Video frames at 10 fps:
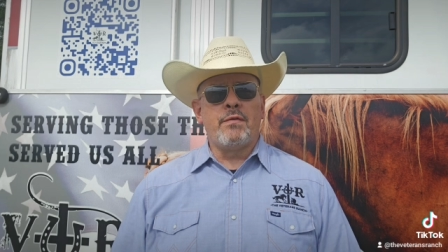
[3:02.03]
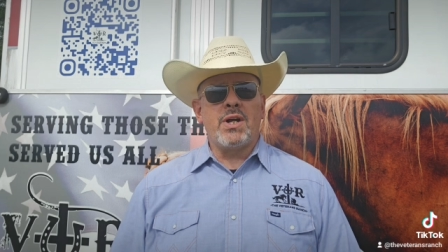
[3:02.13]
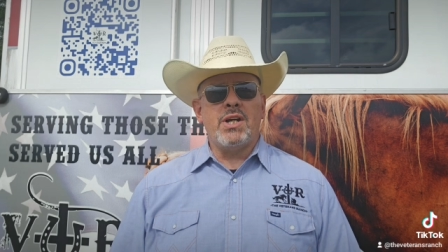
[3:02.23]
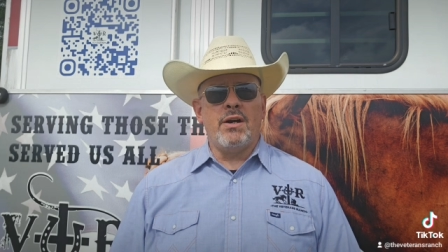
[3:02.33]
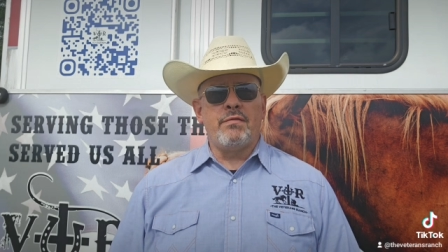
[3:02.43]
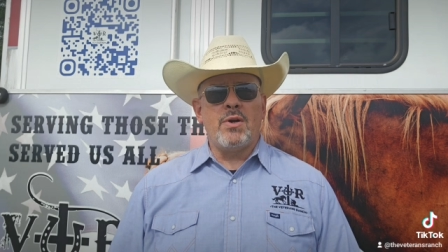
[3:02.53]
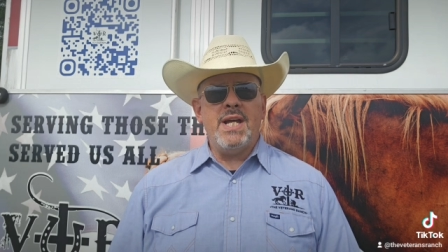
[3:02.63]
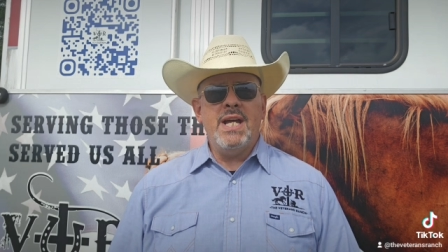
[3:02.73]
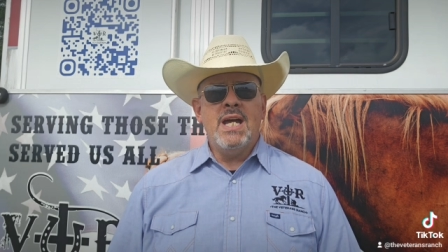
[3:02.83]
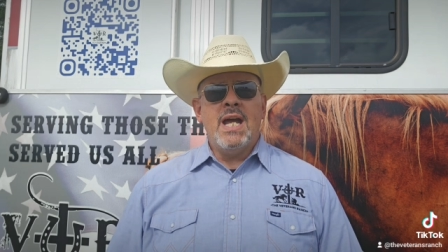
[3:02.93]
of
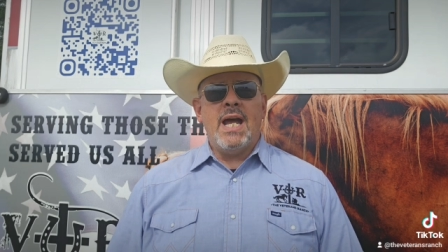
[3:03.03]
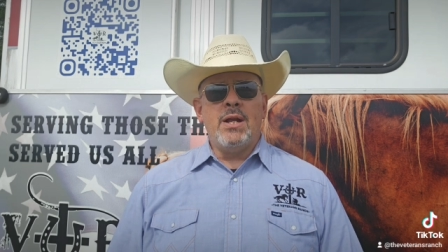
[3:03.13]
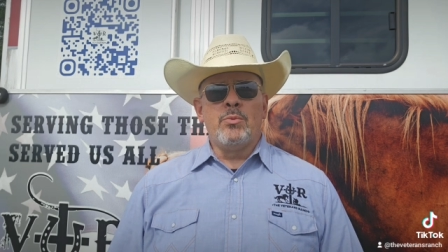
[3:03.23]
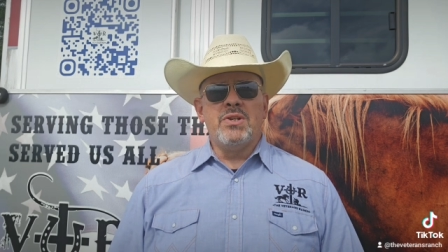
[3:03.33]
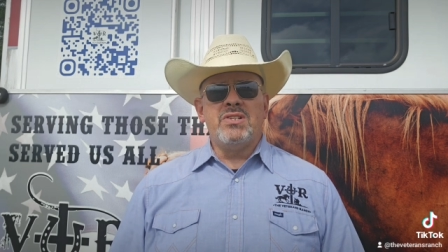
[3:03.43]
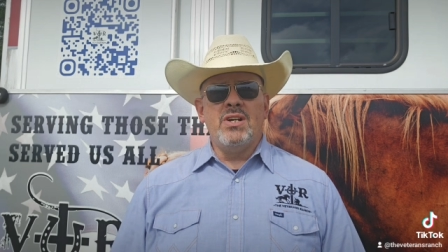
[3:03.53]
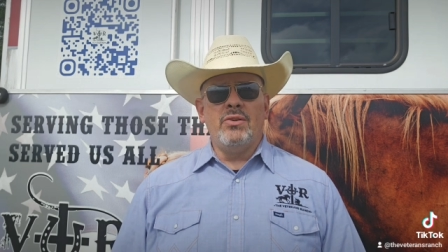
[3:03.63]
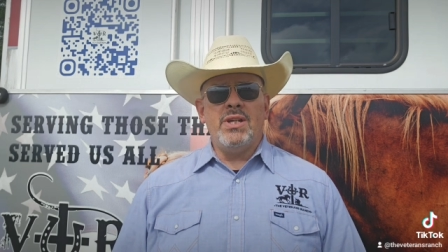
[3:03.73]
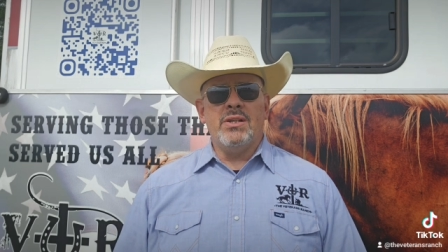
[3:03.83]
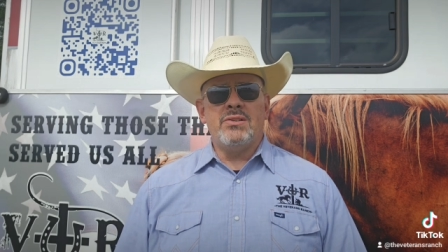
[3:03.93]
recovery and
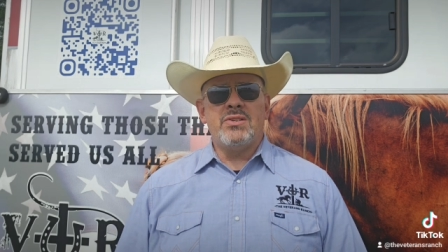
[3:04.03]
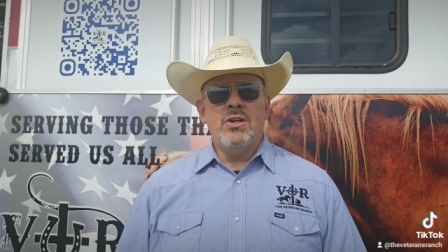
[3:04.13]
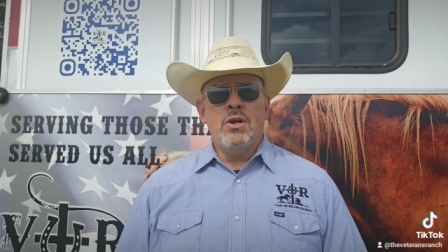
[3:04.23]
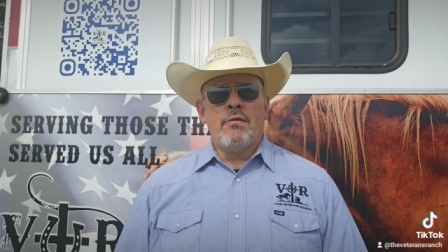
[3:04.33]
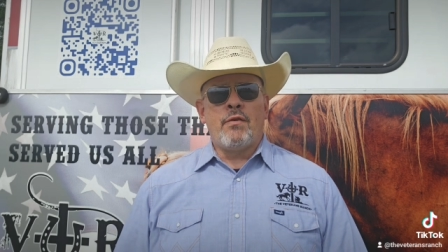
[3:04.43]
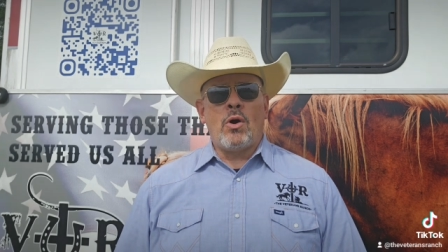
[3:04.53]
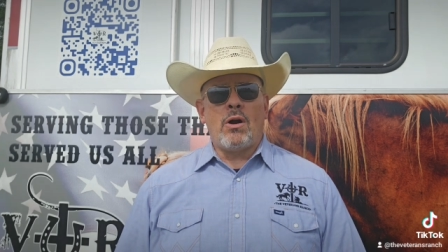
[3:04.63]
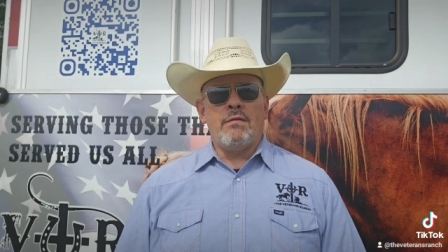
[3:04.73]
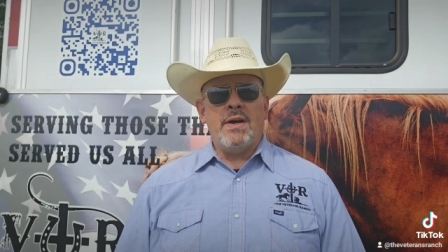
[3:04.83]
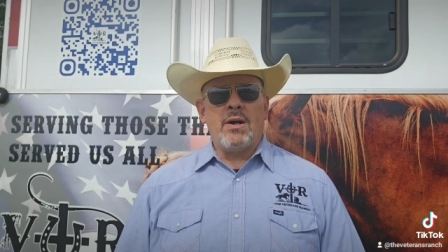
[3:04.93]
resilience
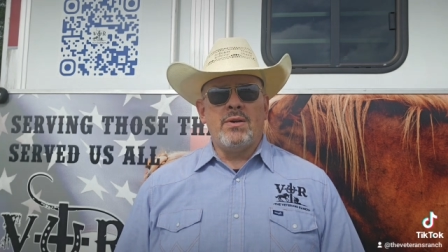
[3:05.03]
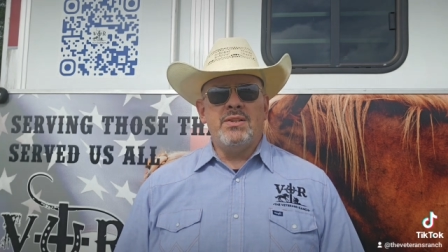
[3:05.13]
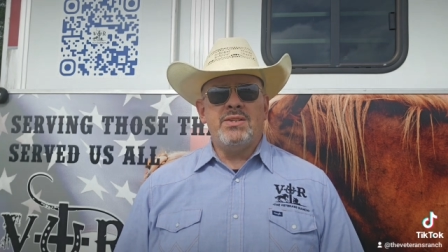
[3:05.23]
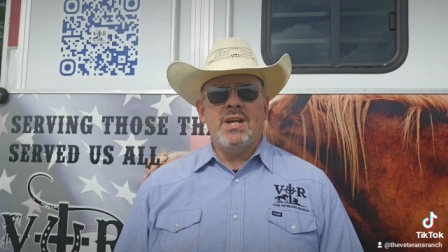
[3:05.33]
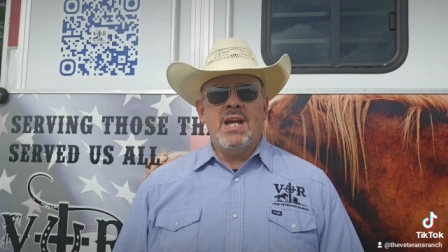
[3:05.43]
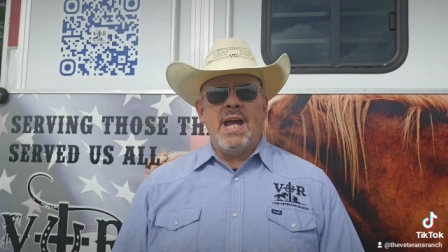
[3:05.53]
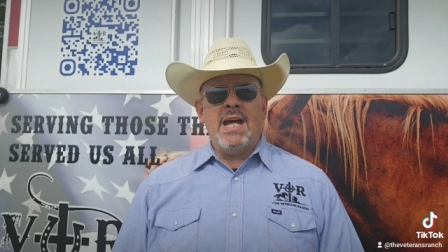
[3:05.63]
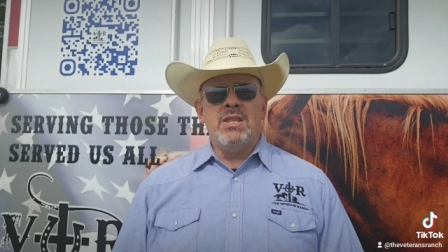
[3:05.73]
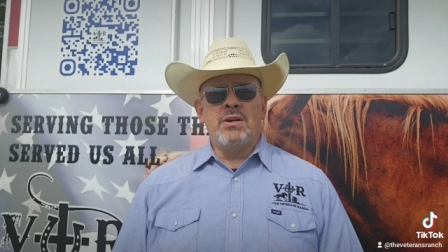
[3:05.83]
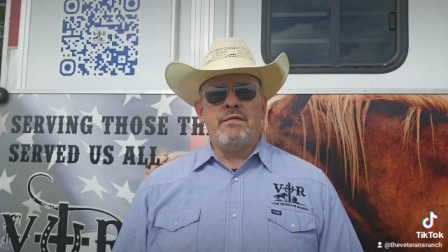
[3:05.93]
for our veterans
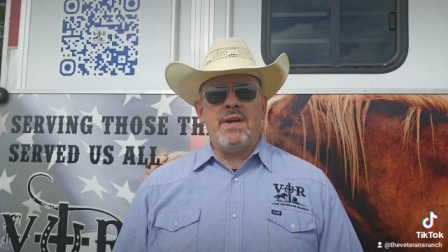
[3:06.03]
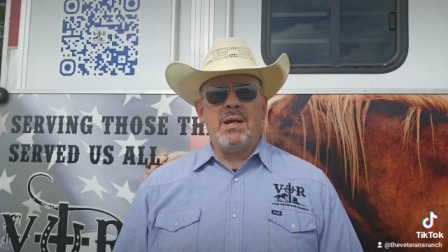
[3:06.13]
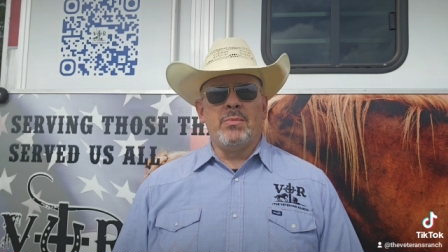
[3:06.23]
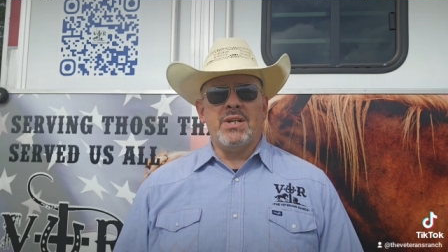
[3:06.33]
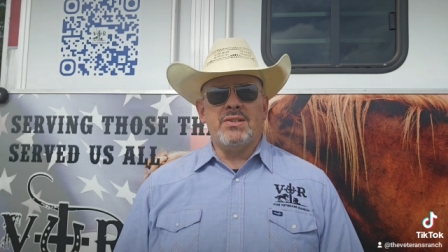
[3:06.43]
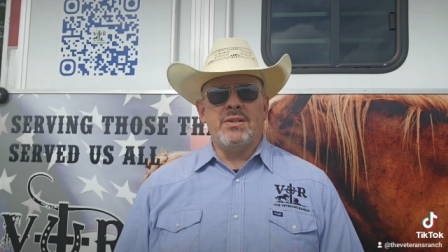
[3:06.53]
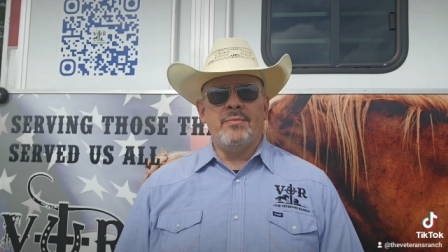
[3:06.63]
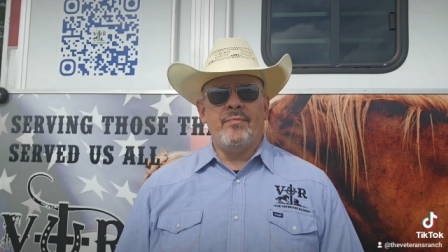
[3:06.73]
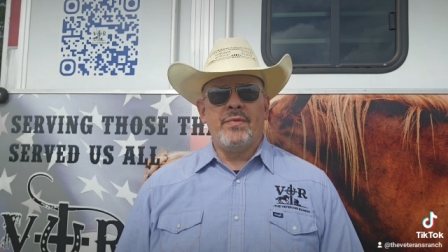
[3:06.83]
and their families.